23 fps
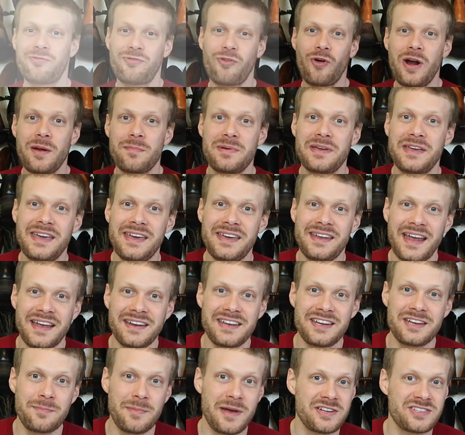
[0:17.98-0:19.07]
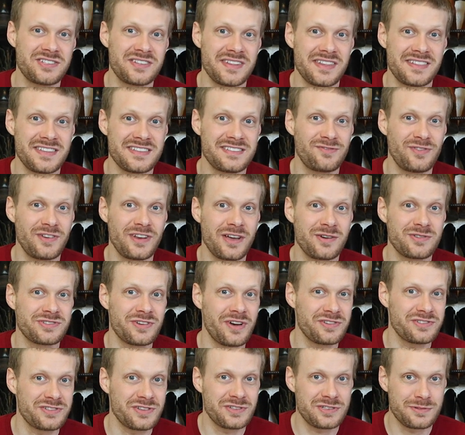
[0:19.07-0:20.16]
Before I begin, I need to mention that this video is
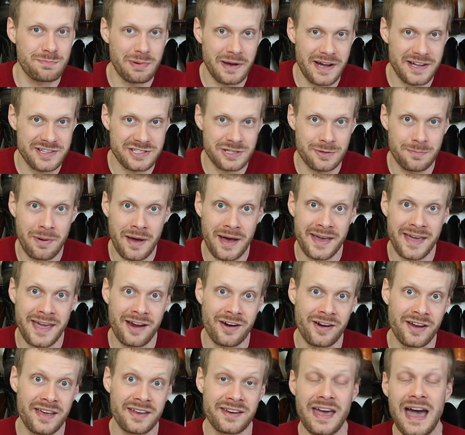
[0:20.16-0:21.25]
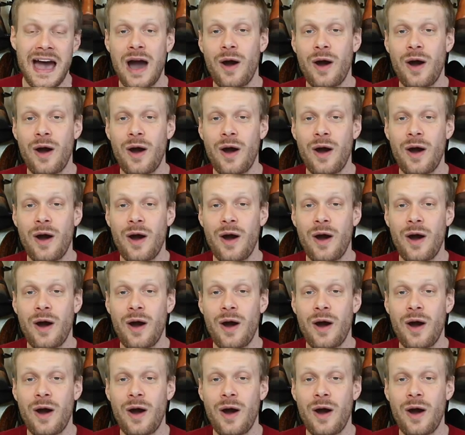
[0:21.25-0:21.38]
also sponsored by Ariat.